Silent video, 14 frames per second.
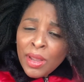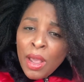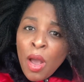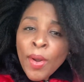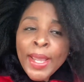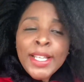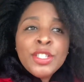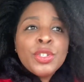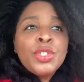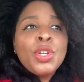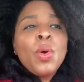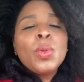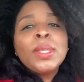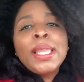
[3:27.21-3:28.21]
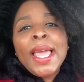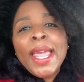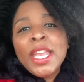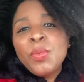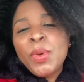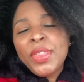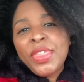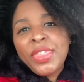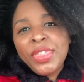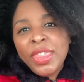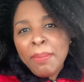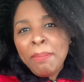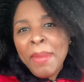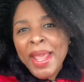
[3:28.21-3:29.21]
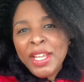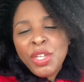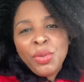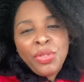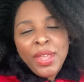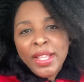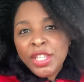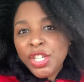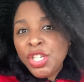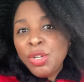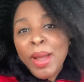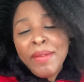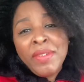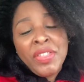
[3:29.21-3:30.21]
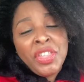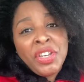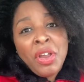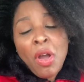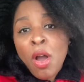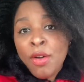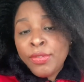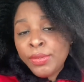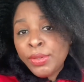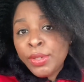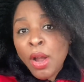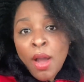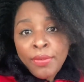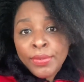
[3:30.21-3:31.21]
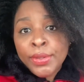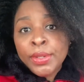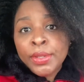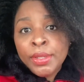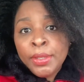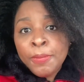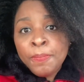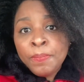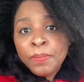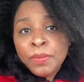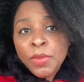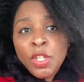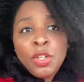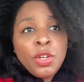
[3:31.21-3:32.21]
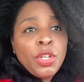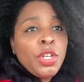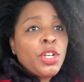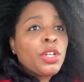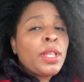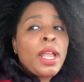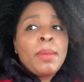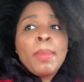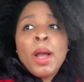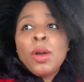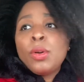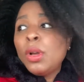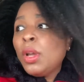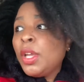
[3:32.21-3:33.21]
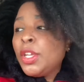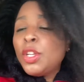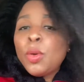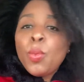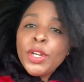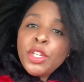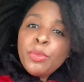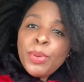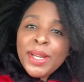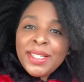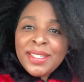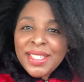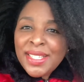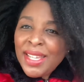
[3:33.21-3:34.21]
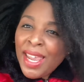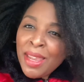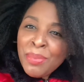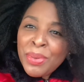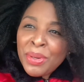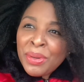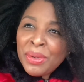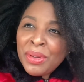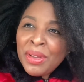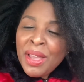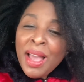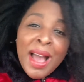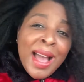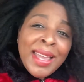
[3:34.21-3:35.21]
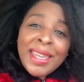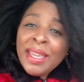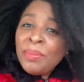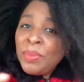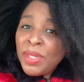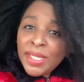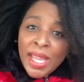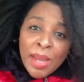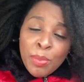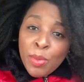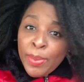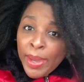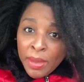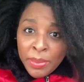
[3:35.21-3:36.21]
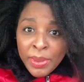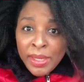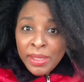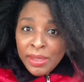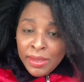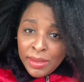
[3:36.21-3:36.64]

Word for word: Okay, so don't let anyone th- make you think that you don't have nothing to offer, offer. You know, you hear a lot about, you know, what do you bring to the table? I am the table, baby.